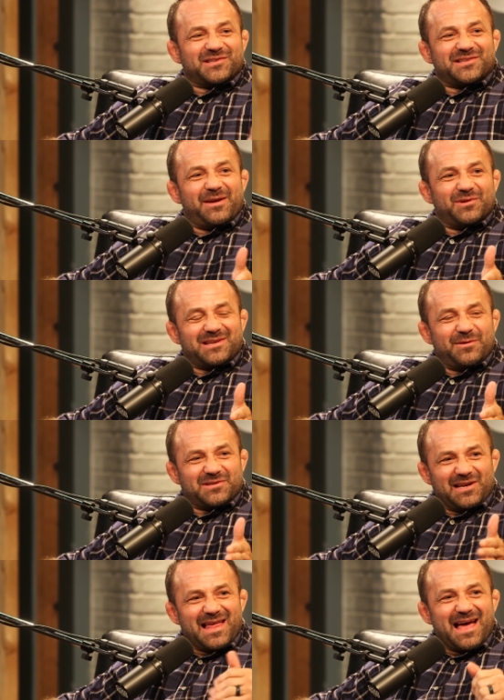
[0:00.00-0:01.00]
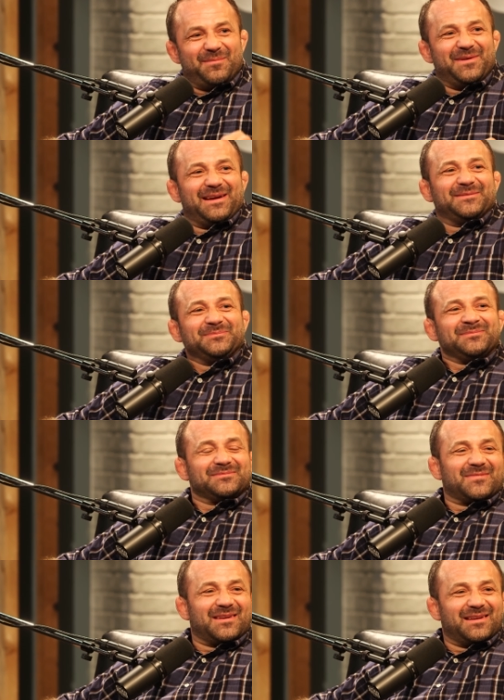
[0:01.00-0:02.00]
to say it was. You can was now lab. say yeah. it's from
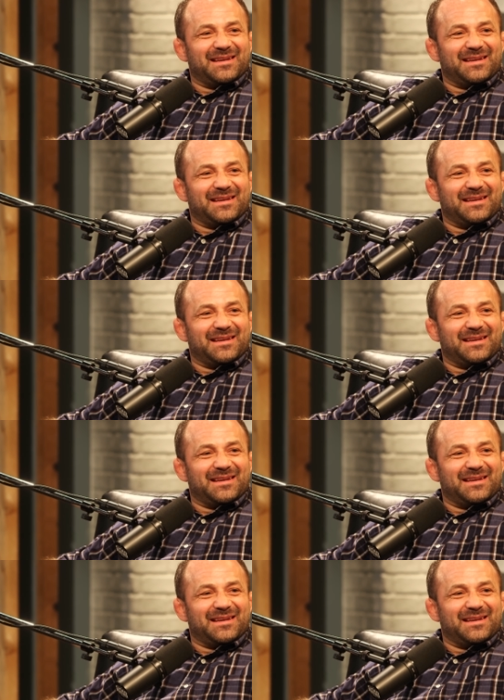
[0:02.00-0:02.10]
China.